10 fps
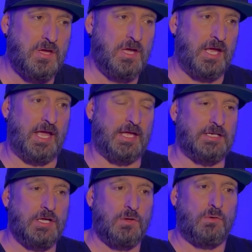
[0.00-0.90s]
And
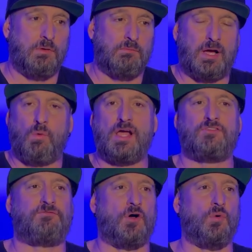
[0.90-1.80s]
my wife's
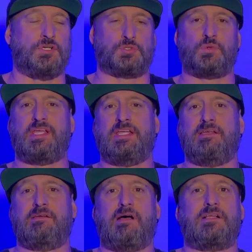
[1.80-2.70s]
phone is ringing
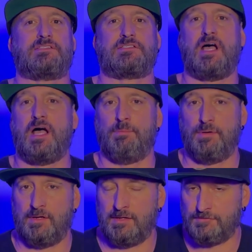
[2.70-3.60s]
nonstop
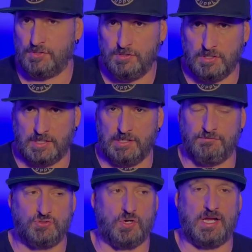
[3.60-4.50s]
off the hook of
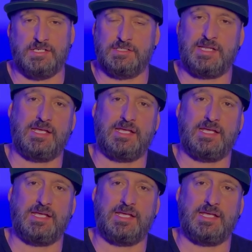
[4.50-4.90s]
trying to take